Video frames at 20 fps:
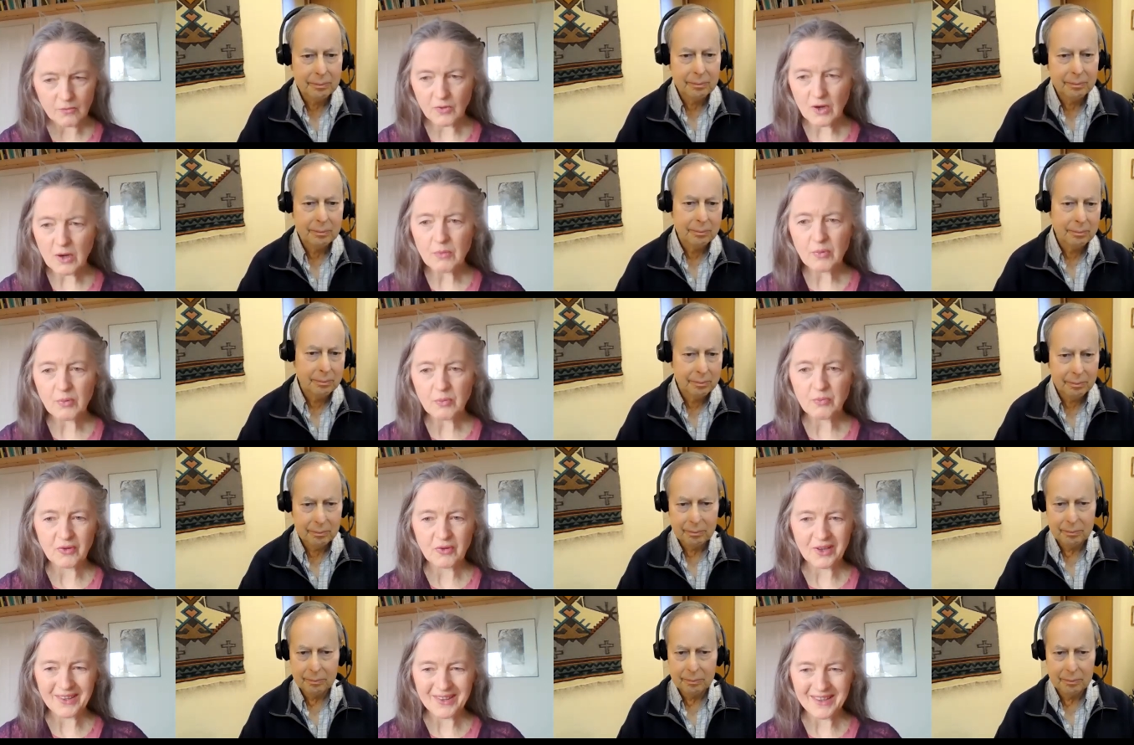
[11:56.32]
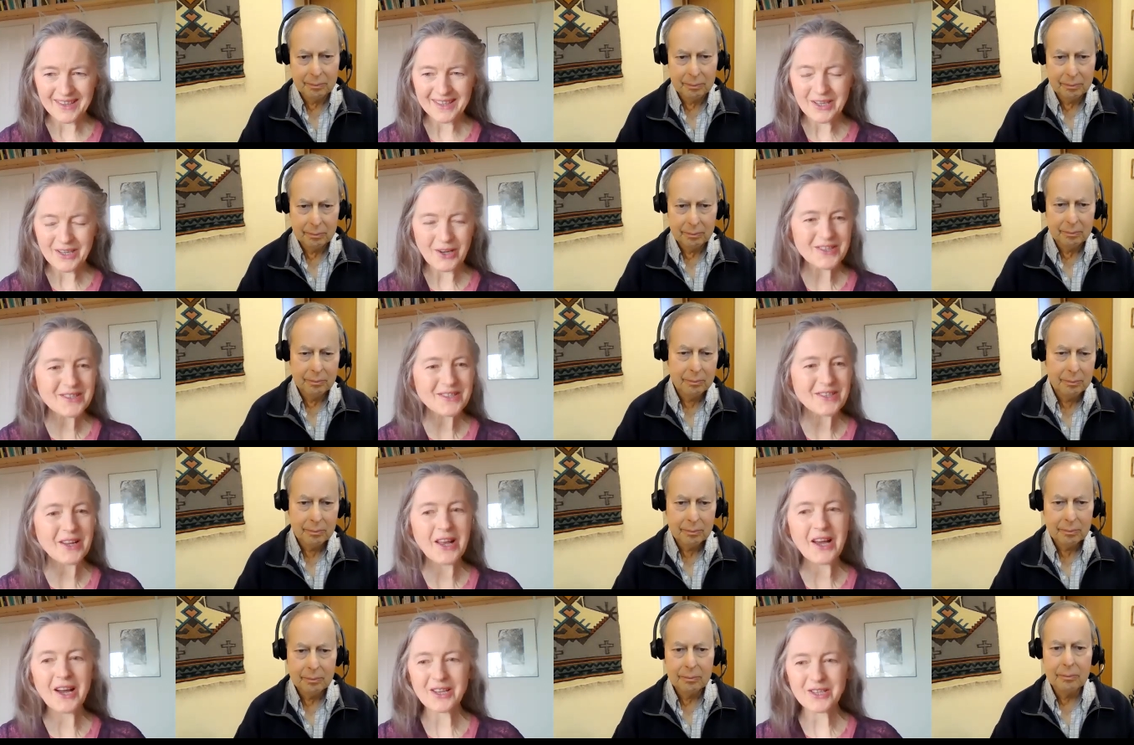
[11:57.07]
Speaker 1: rib breathing, costal
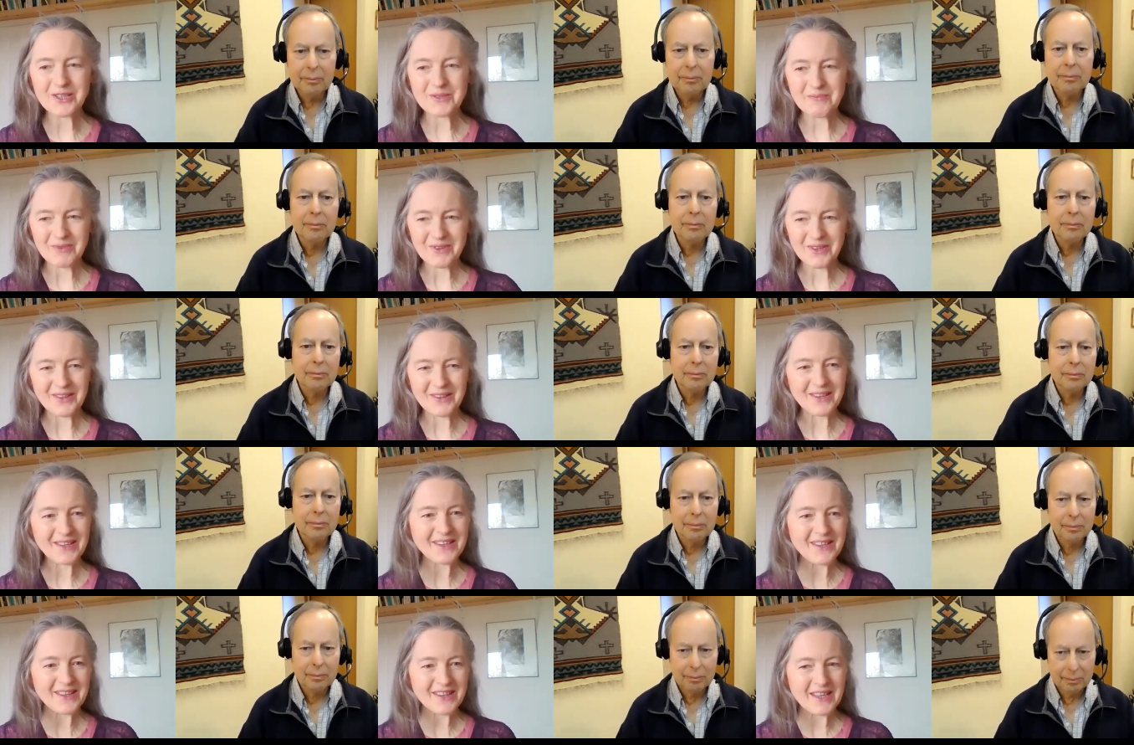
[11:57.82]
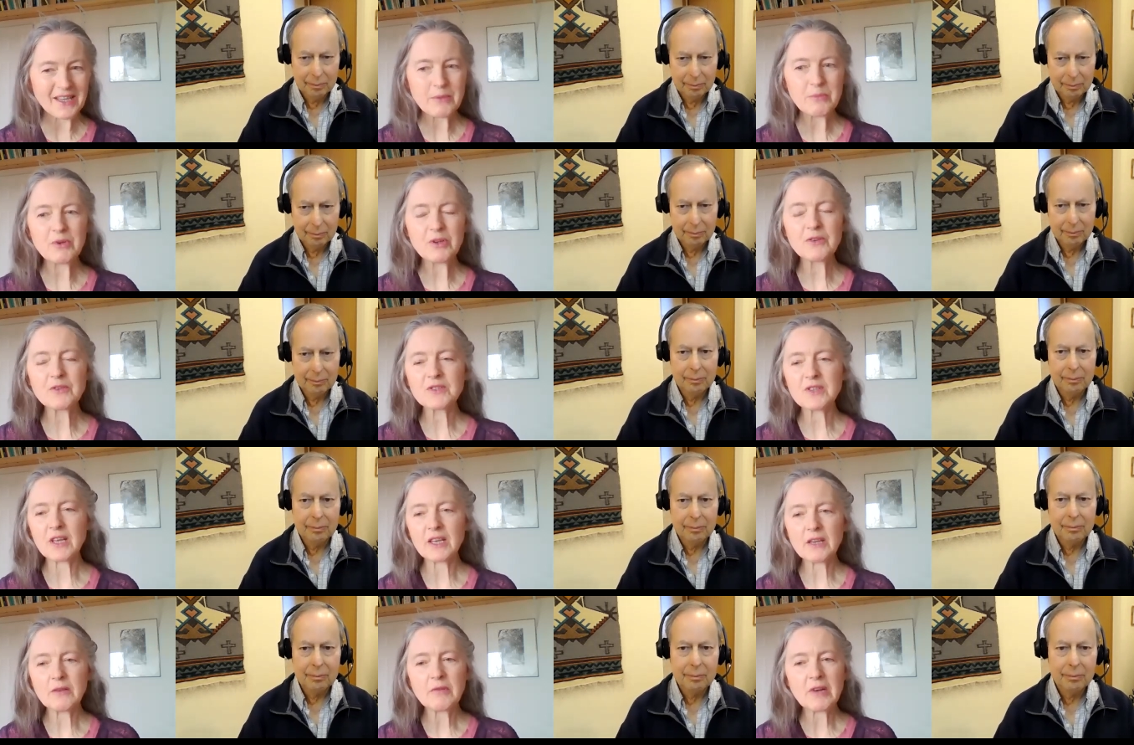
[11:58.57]
arch breathing, and then he moves,
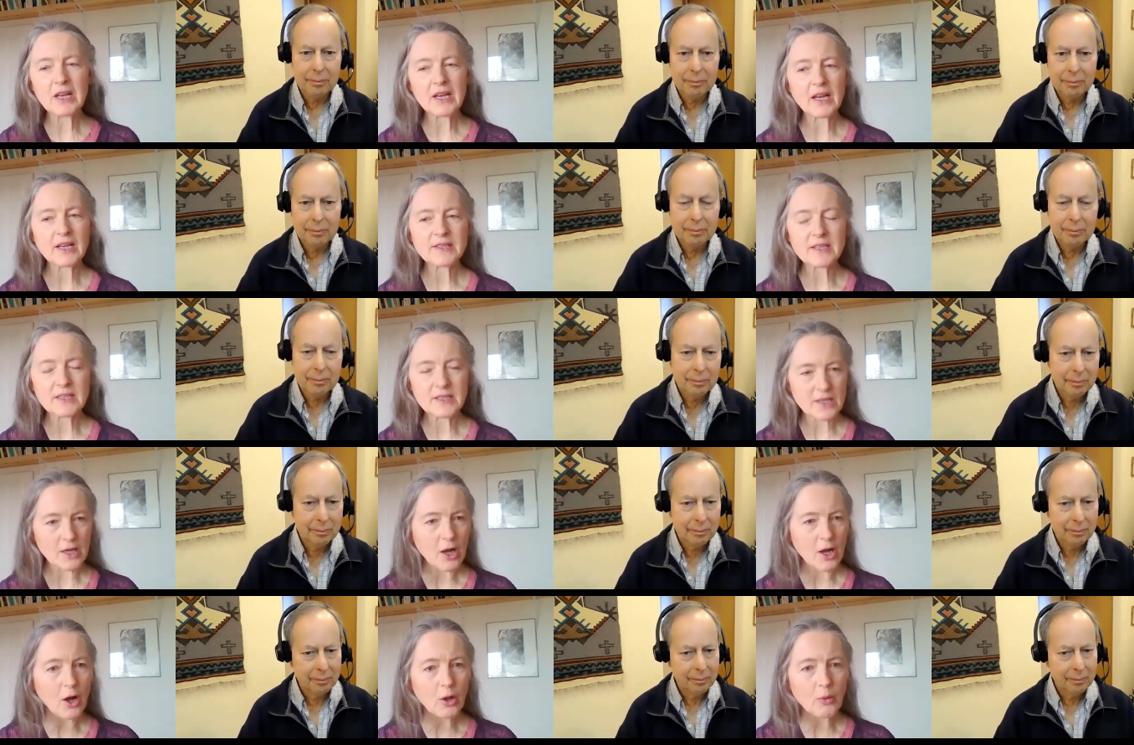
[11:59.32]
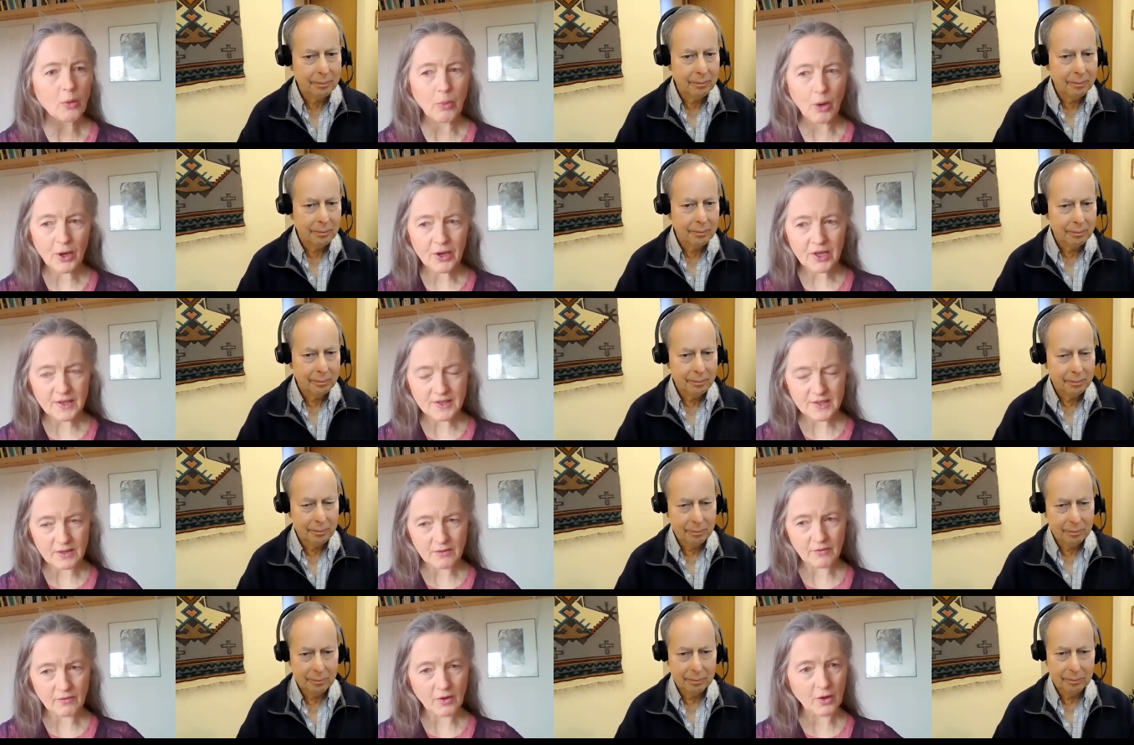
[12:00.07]
then he realizes the whole body is
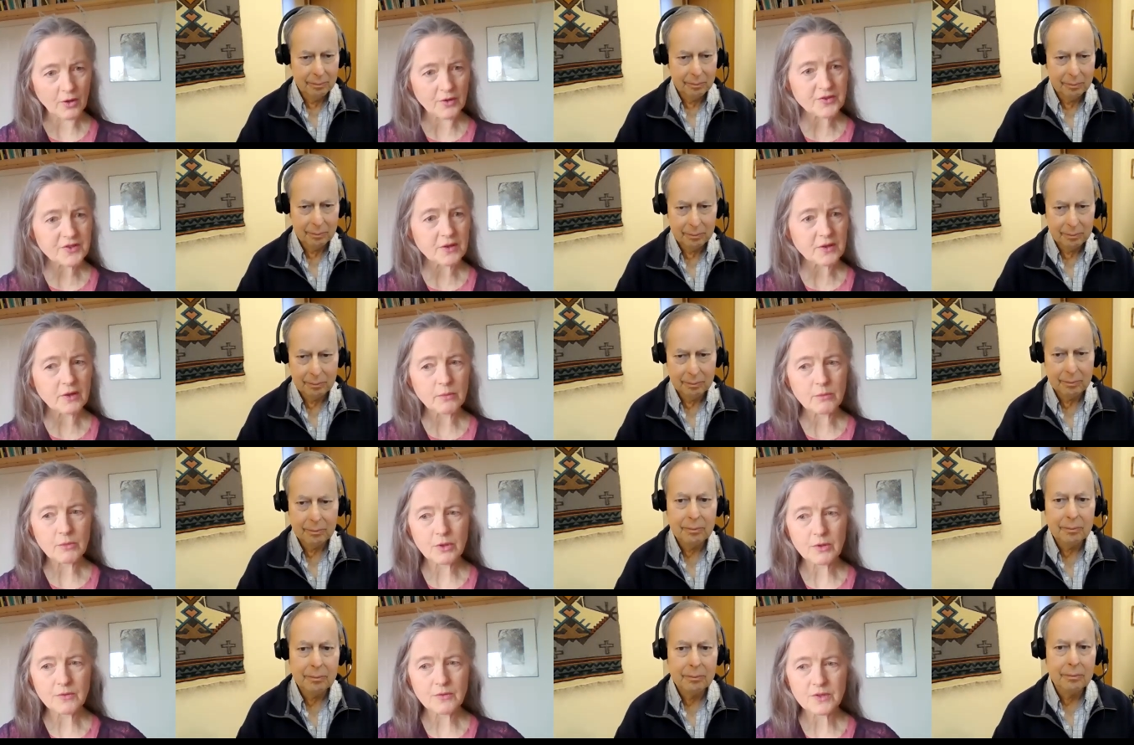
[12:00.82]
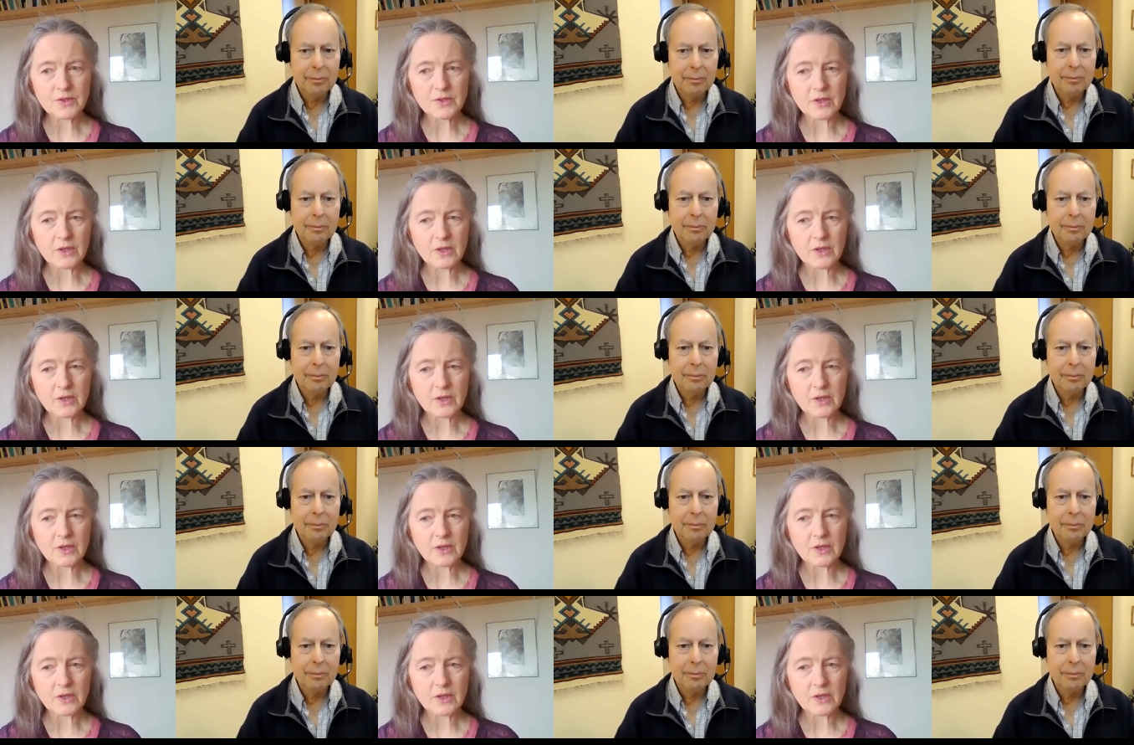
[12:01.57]
involved. So he moves